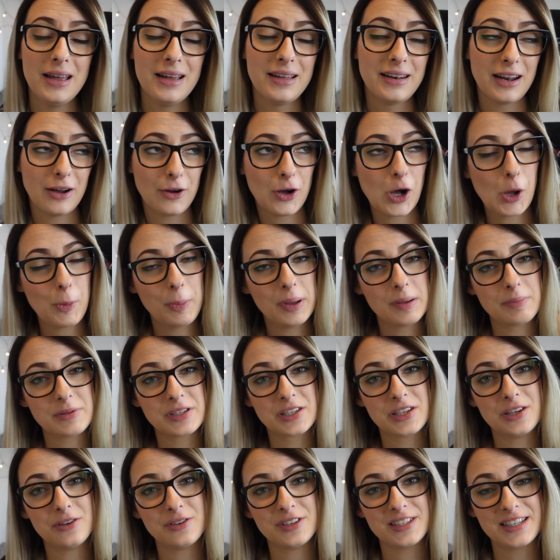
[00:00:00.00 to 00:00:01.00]
Now Hoppip
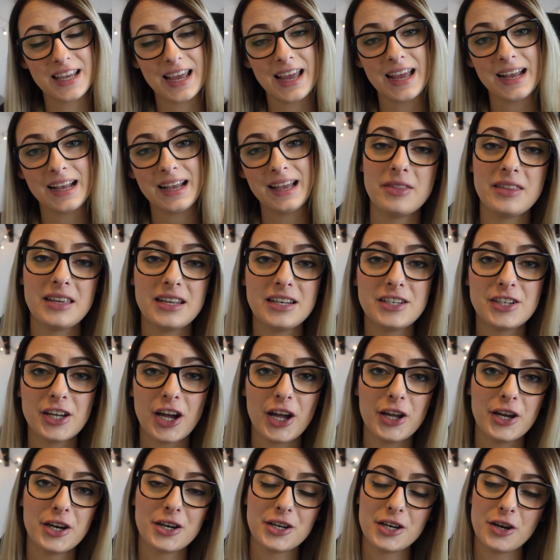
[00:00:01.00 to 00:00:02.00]
is cute as heck. The
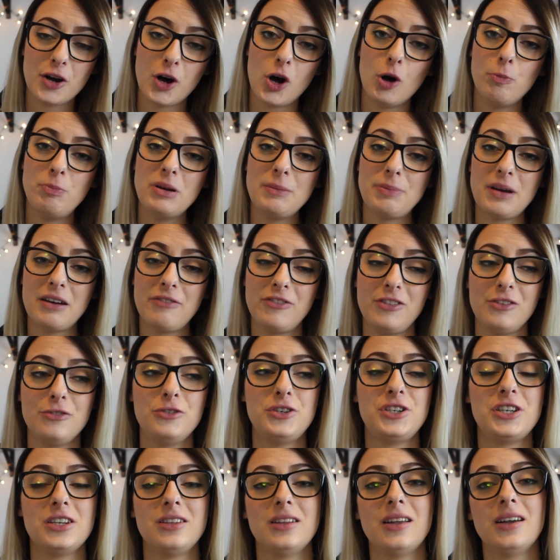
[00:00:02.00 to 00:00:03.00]
entire Hoppip
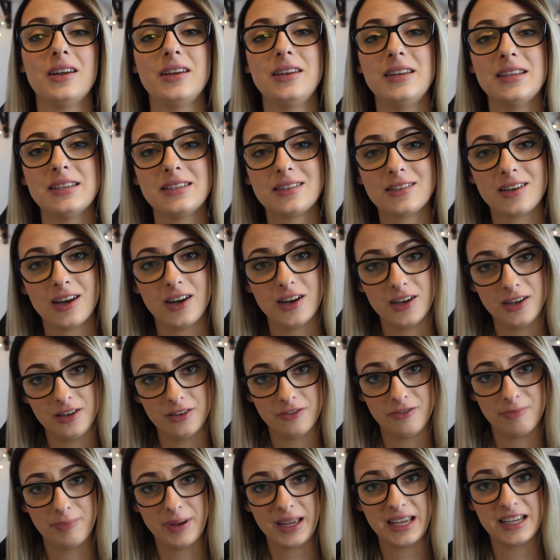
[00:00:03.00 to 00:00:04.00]
evolution line is kind
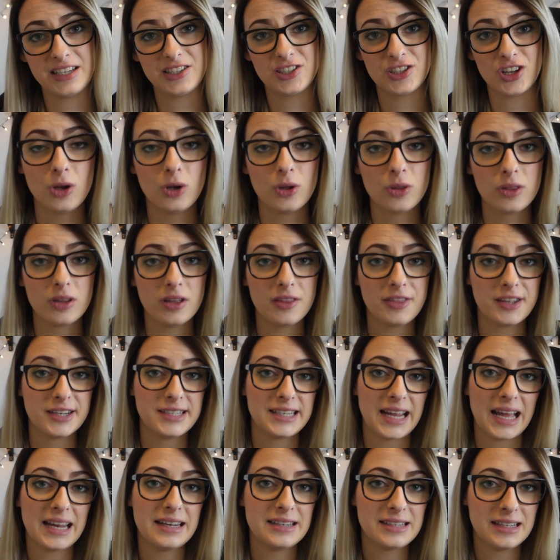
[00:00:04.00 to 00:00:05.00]
of based on the
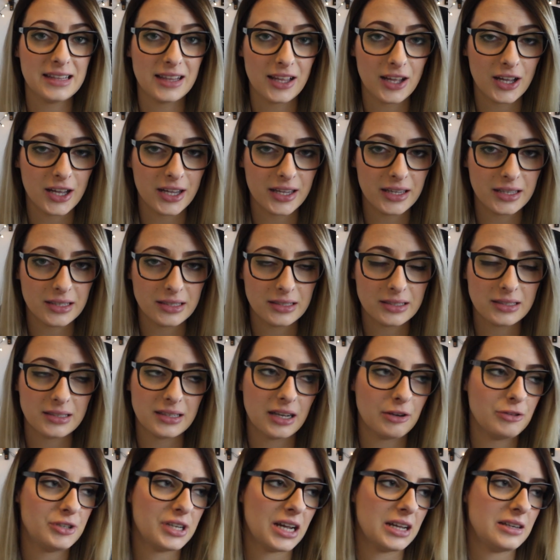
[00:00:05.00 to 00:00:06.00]
dandelion.
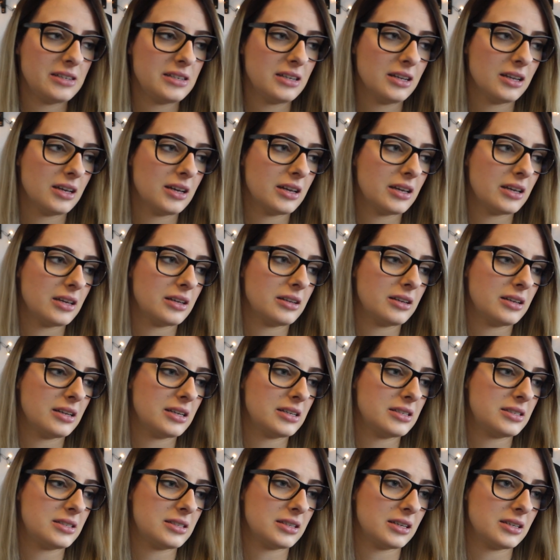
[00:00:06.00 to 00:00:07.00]
Now dandelion
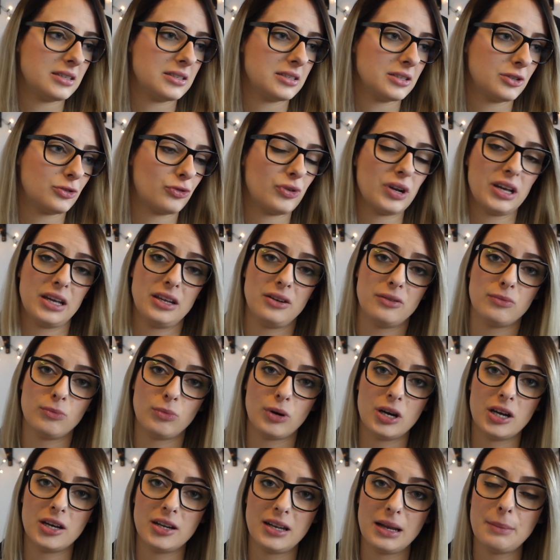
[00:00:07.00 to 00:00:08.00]
is a great
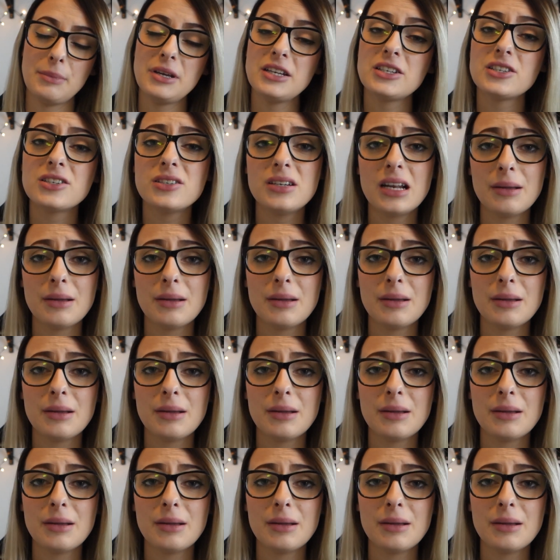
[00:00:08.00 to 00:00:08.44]
word. Let me